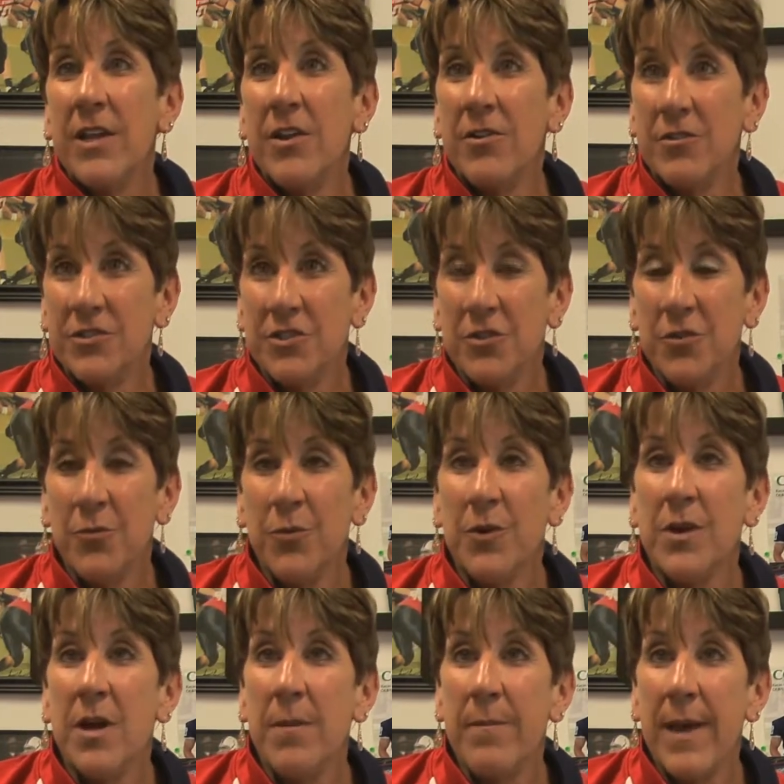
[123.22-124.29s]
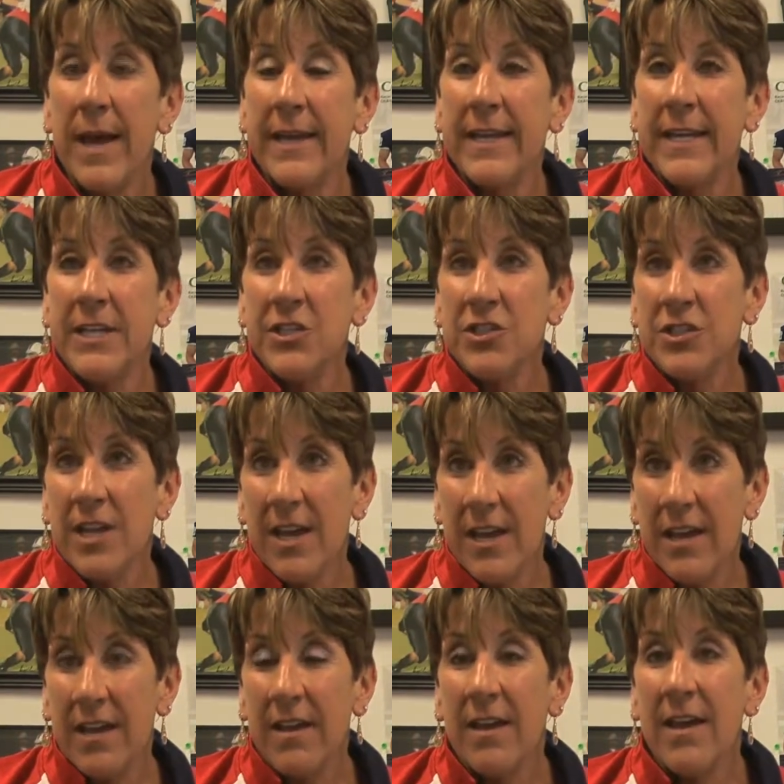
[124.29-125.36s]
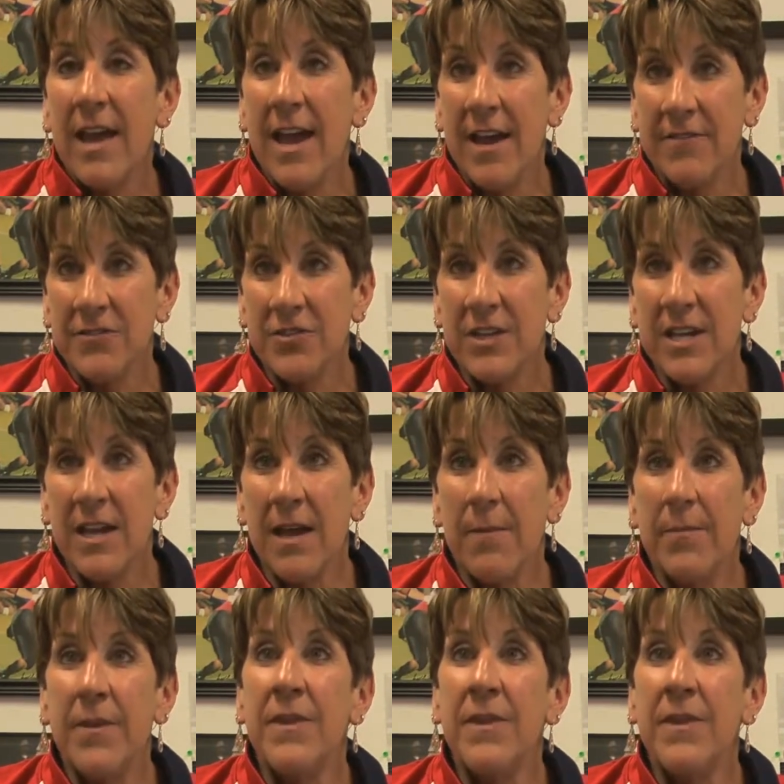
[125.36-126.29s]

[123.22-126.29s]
your children will come back each day after camp,